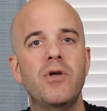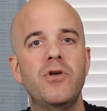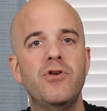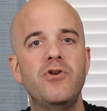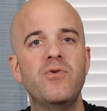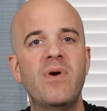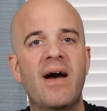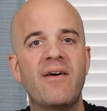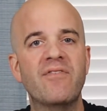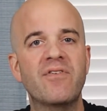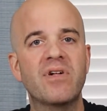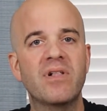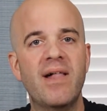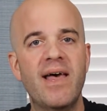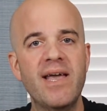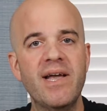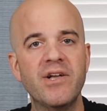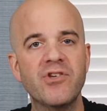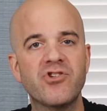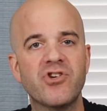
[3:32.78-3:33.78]
you have
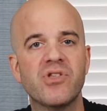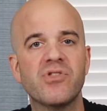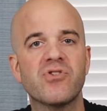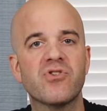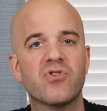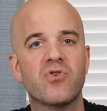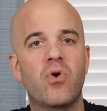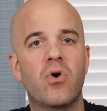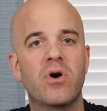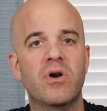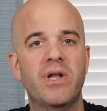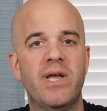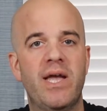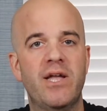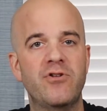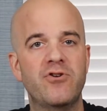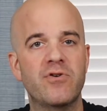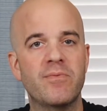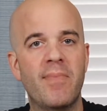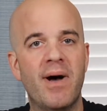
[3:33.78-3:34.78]
glycogen stored
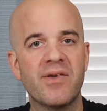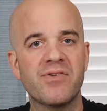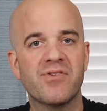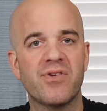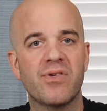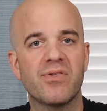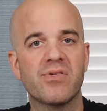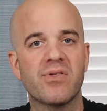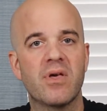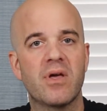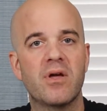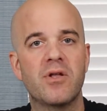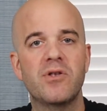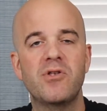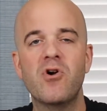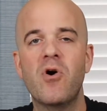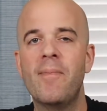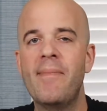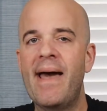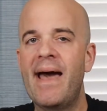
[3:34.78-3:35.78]
in your muscles.
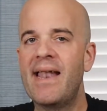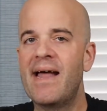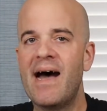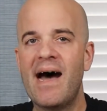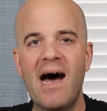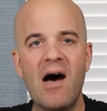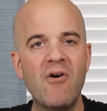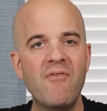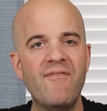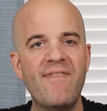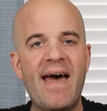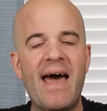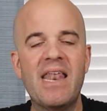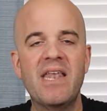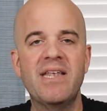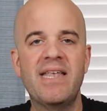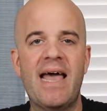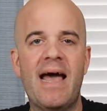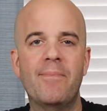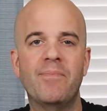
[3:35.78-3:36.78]
No matter how fat
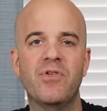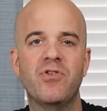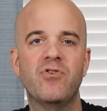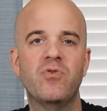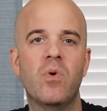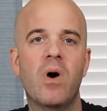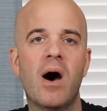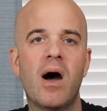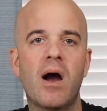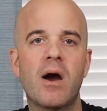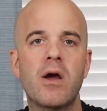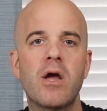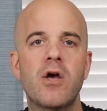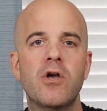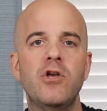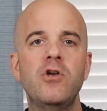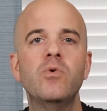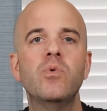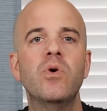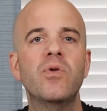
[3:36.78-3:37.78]
adapted you are,
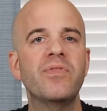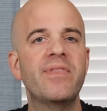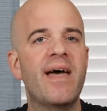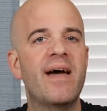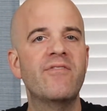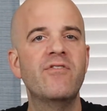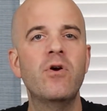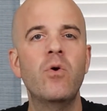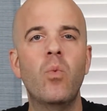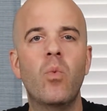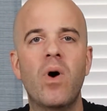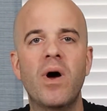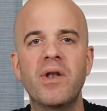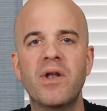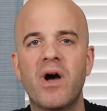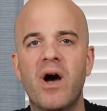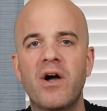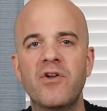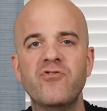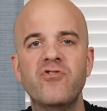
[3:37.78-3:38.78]
you will never
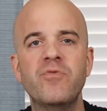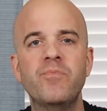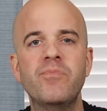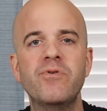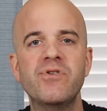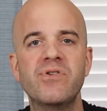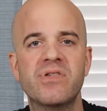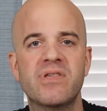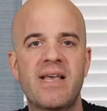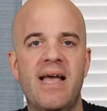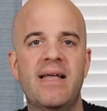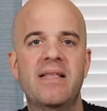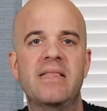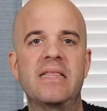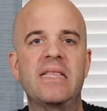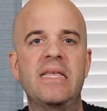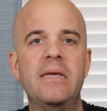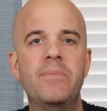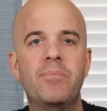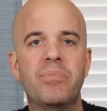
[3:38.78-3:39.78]

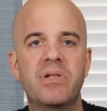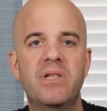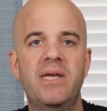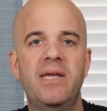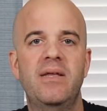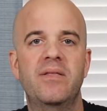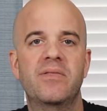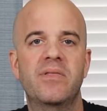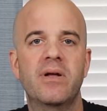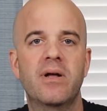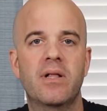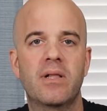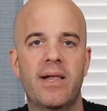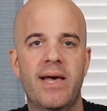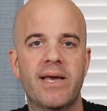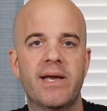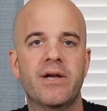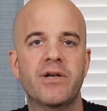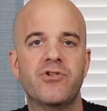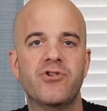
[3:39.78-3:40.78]
100% deplete the
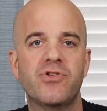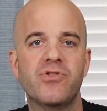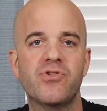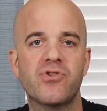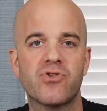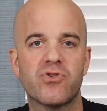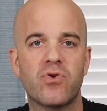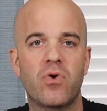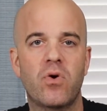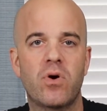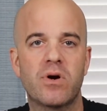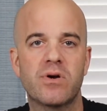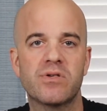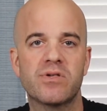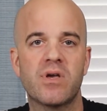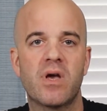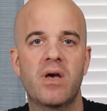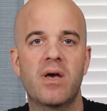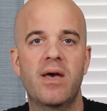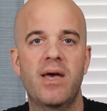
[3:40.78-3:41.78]
glycogen
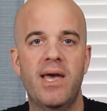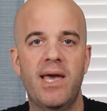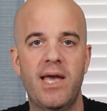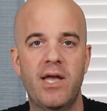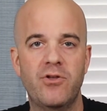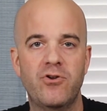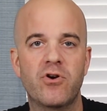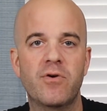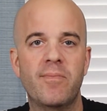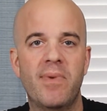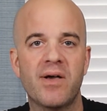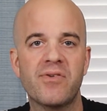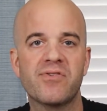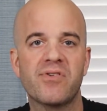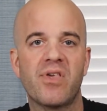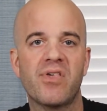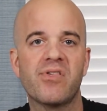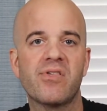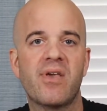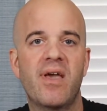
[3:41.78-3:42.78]
stores in your
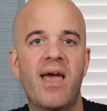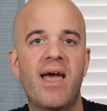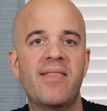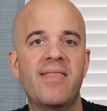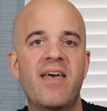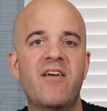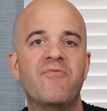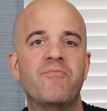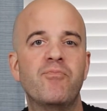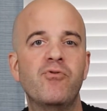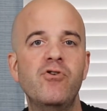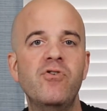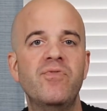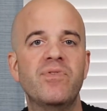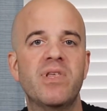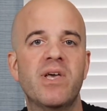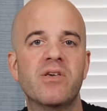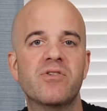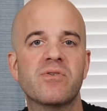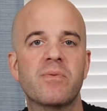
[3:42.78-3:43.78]
muscles. And they've
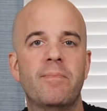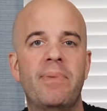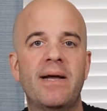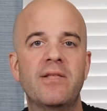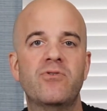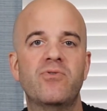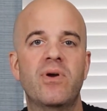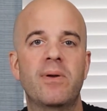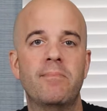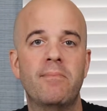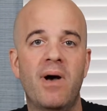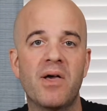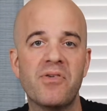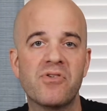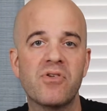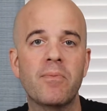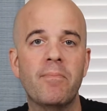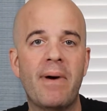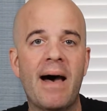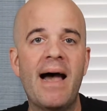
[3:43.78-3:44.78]
proven this by doing
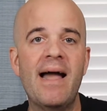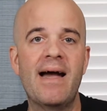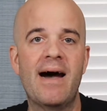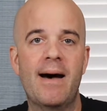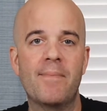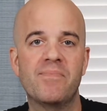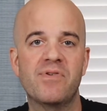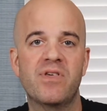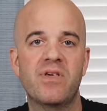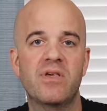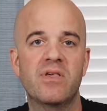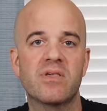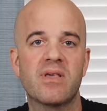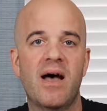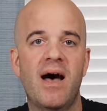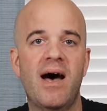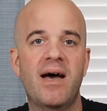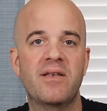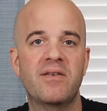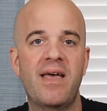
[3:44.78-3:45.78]
muscle biopsies
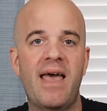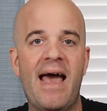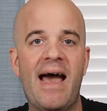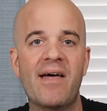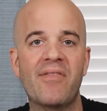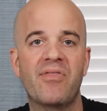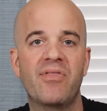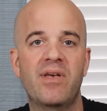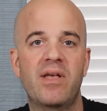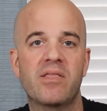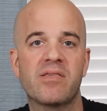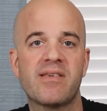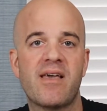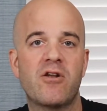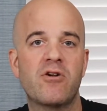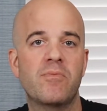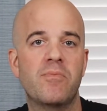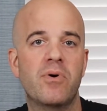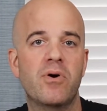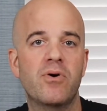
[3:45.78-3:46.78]
on athletes that
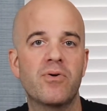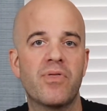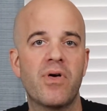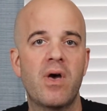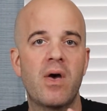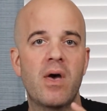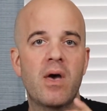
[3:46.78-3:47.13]
are both